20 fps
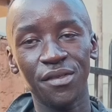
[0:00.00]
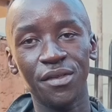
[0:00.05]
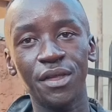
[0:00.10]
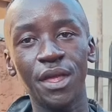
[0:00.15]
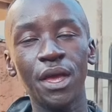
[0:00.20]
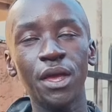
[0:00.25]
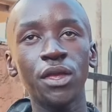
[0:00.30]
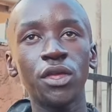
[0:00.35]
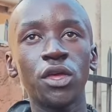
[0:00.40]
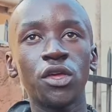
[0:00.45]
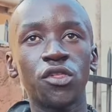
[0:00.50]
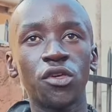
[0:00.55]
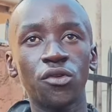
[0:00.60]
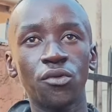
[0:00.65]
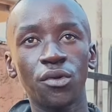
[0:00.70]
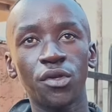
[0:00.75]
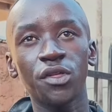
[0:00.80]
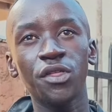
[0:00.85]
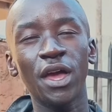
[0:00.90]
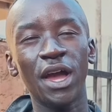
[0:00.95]
then you think
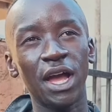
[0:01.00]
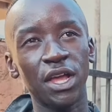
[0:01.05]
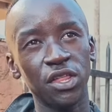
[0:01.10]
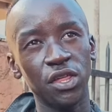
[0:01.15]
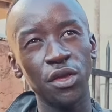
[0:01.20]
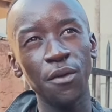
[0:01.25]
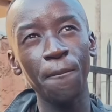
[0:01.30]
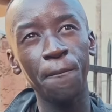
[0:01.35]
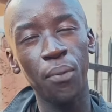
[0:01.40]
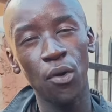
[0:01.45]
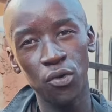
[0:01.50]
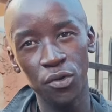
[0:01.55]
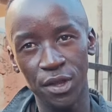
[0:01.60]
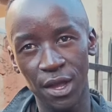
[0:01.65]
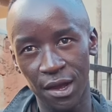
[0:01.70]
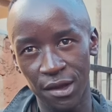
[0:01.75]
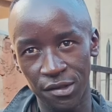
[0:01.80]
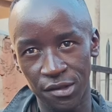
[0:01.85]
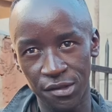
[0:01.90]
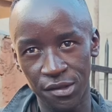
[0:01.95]
it's
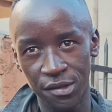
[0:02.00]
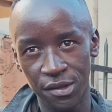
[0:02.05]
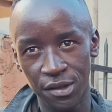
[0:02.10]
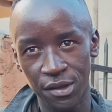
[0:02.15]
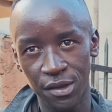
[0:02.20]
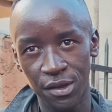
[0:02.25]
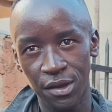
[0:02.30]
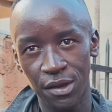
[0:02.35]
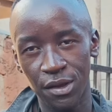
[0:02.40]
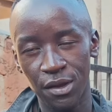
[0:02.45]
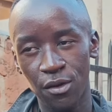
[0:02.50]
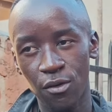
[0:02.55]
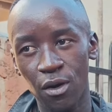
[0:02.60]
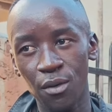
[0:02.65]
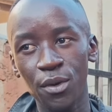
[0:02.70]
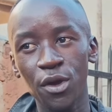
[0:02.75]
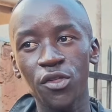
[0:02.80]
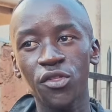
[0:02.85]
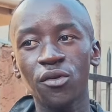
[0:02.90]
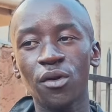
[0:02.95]
important.
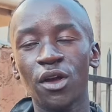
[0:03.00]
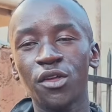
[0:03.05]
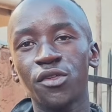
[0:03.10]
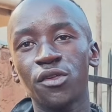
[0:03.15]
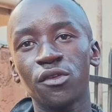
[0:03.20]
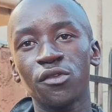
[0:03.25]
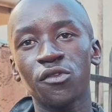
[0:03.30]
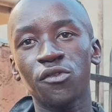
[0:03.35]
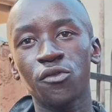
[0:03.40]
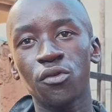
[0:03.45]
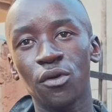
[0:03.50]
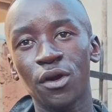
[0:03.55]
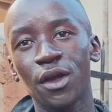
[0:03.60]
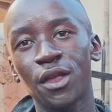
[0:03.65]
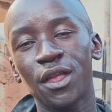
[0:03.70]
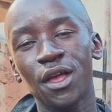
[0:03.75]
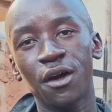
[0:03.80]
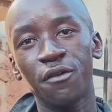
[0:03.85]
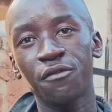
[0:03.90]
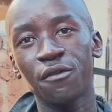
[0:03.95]
Strong
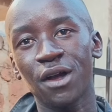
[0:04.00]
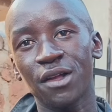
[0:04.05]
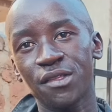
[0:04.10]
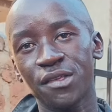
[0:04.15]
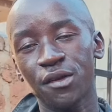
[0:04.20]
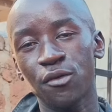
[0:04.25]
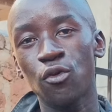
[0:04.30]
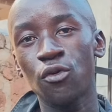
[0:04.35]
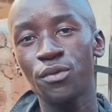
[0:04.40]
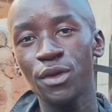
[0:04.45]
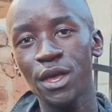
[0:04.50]
enough, cutting over